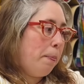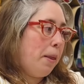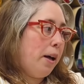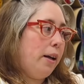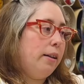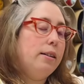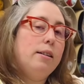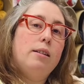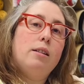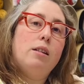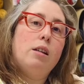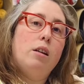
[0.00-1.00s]

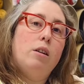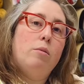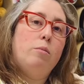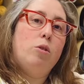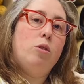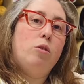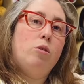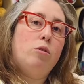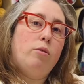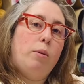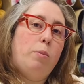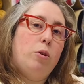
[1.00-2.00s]
and use
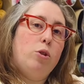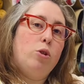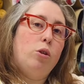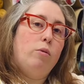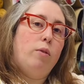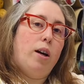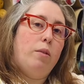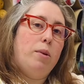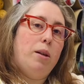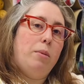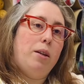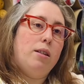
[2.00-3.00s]

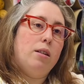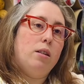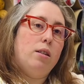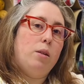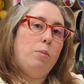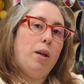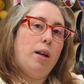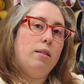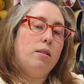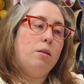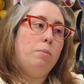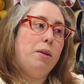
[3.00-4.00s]
3.25mm
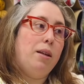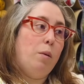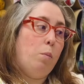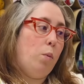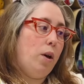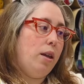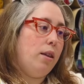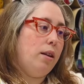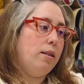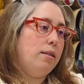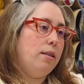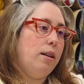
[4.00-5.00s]
DPNs to begin with
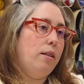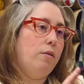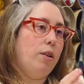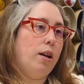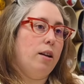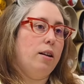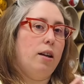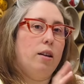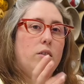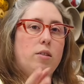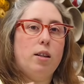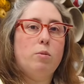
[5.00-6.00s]
and see if that, like,
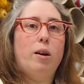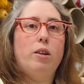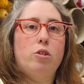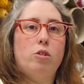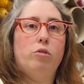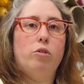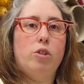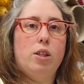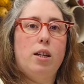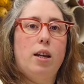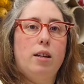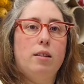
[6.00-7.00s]
because that's what I'd use for a
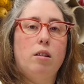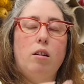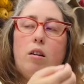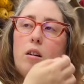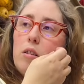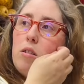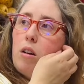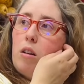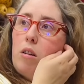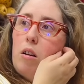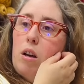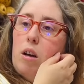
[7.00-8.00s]
DK sock.
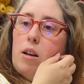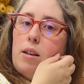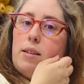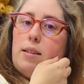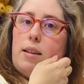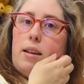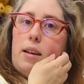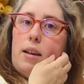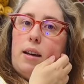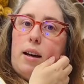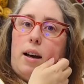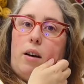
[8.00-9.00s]
So see
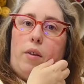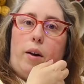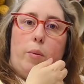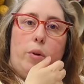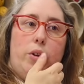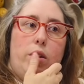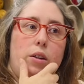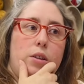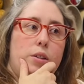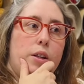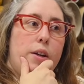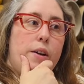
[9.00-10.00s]
how that
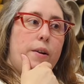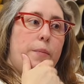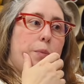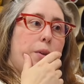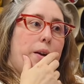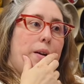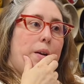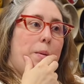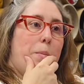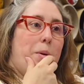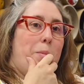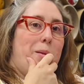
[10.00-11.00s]
works,
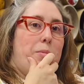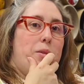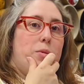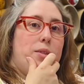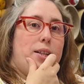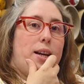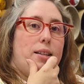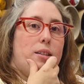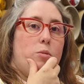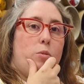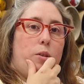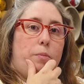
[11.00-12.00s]
and maybe do a
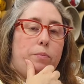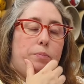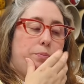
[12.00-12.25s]
test one.